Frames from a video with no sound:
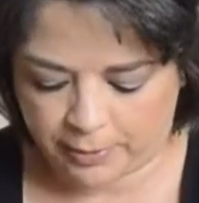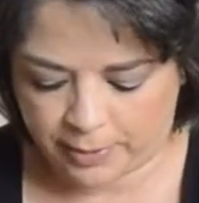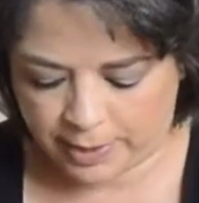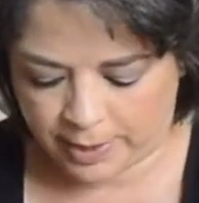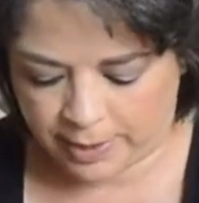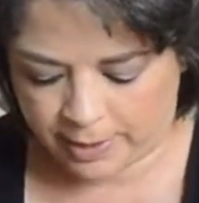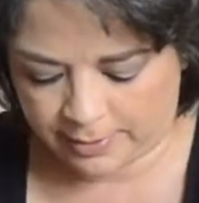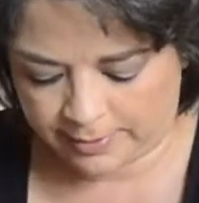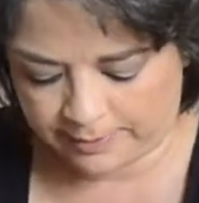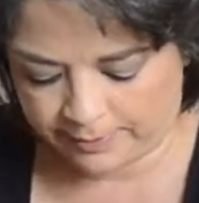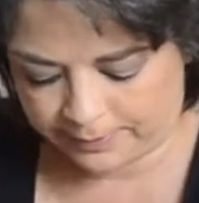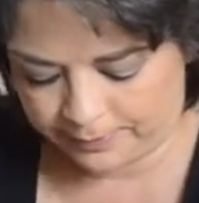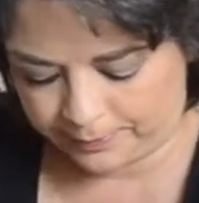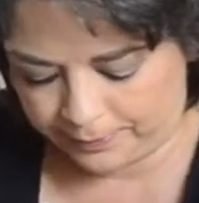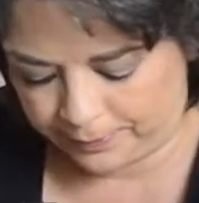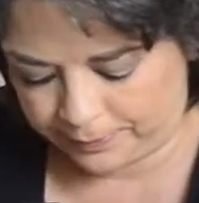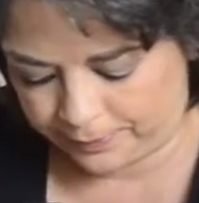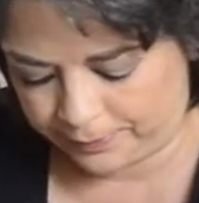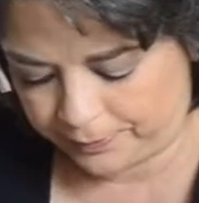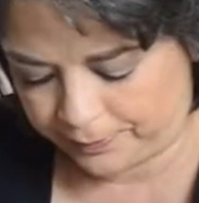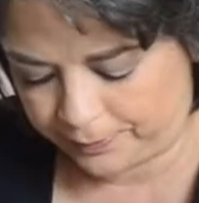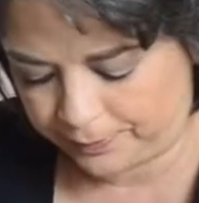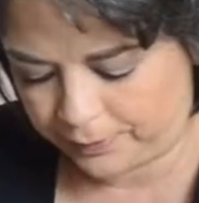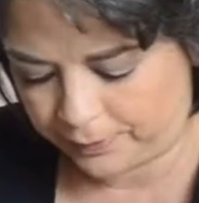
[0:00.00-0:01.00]
way.
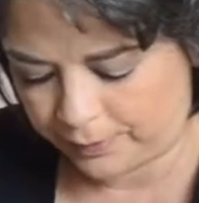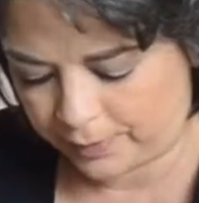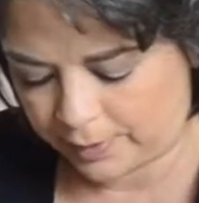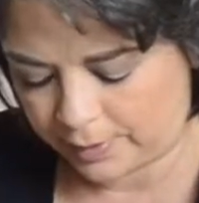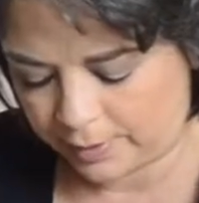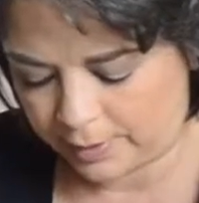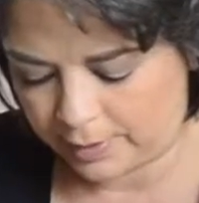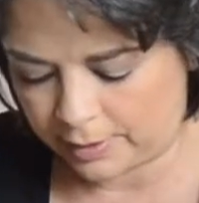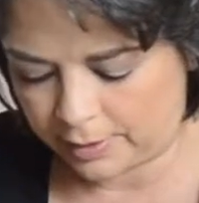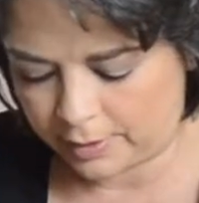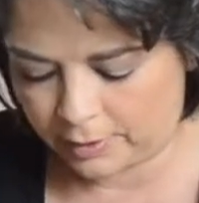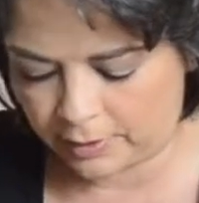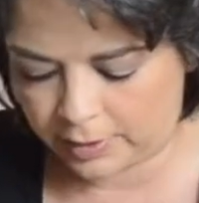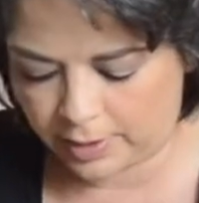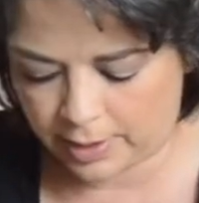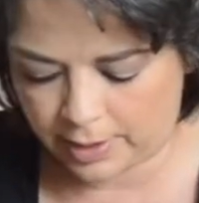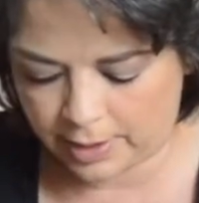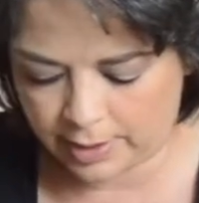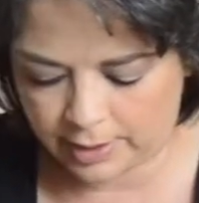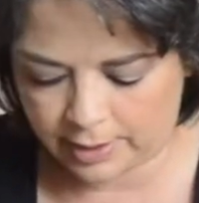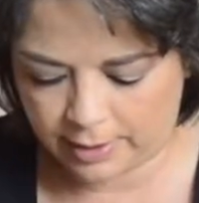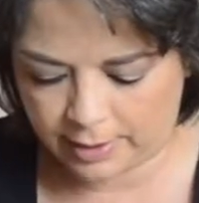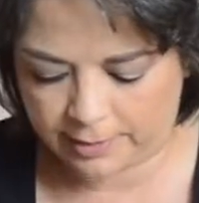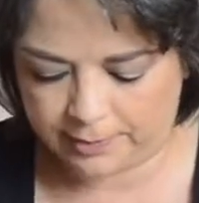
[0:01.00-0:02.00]

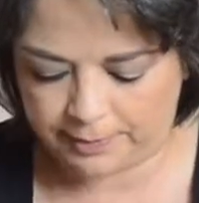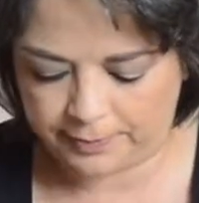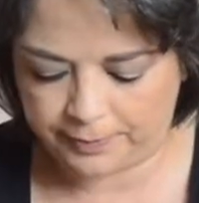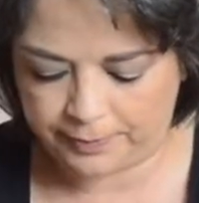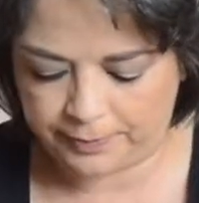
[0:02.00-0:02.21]
Okay.